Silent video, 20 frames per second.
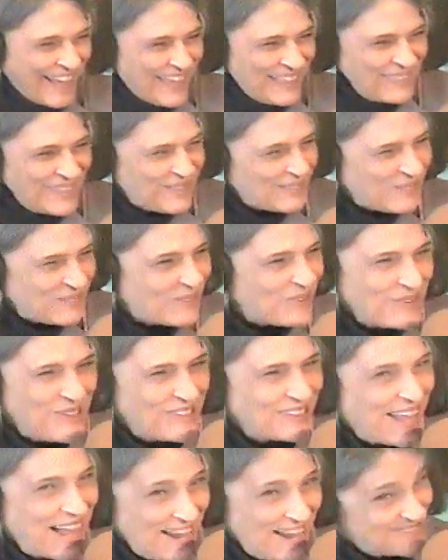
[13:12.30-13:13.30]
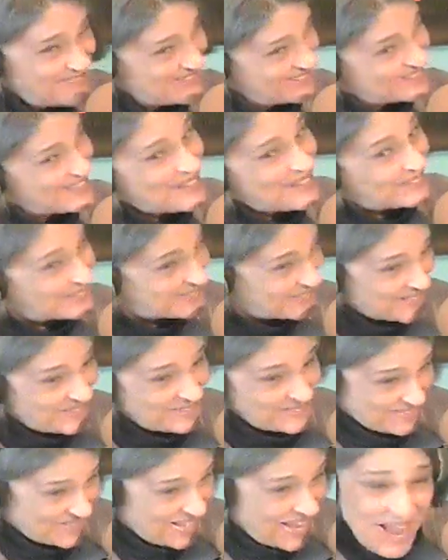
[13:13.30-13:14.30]
And there were all kinds of
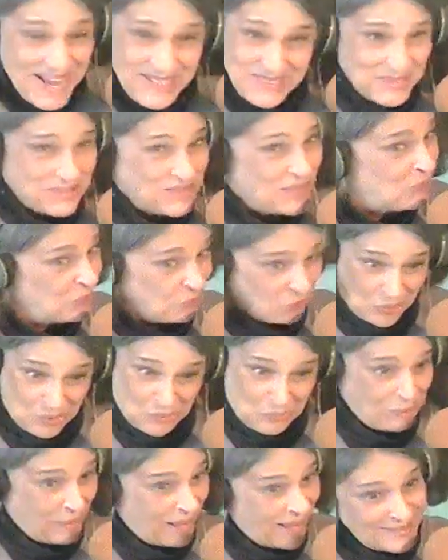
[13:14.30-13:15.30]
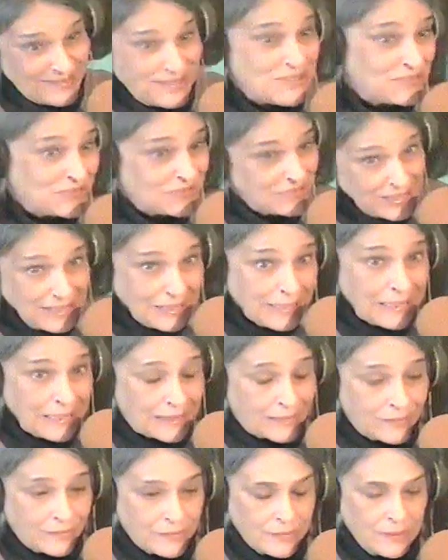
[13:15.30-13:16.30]
telltale signs that they weren't
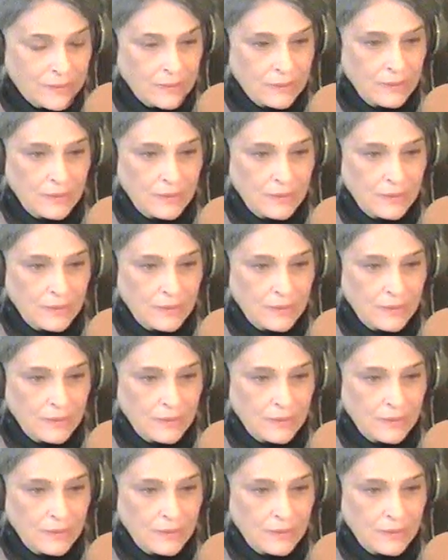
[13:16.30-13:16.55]
Palestinians.